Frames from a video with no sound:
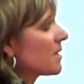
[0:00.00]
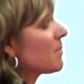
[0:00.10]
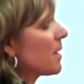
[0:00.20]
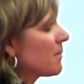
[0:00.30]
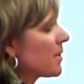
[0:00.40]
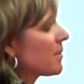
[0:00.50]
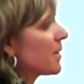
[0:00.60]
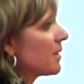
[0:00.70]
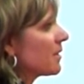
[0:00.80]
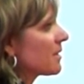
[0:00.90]
to pump their
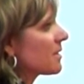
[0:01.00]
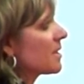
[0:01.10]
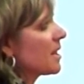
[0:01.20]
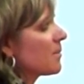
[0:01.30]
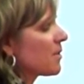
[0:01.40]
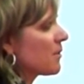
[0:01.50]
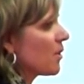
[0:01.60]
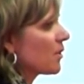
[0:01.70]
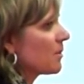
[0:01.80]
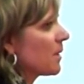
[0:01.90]
milk, to keep their
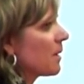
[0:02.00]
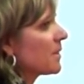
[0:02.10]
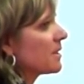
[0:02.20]
volume up,